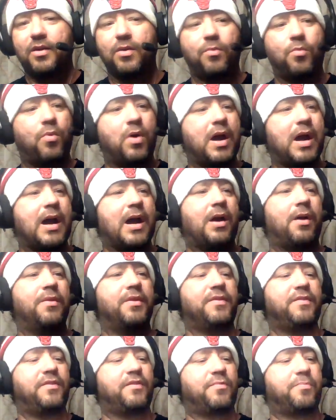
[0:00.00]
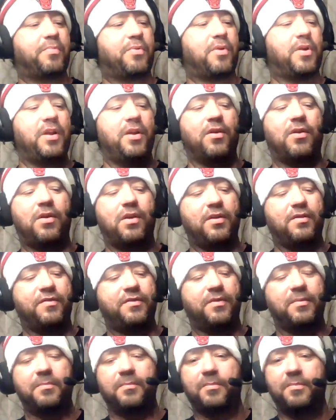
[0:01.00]
Wow, this is pretty
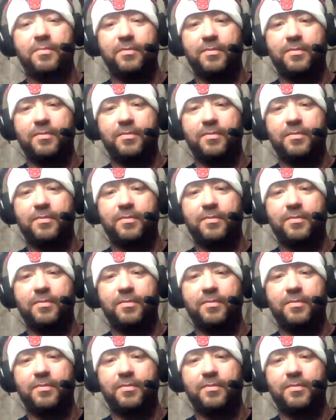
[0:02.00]
awesome.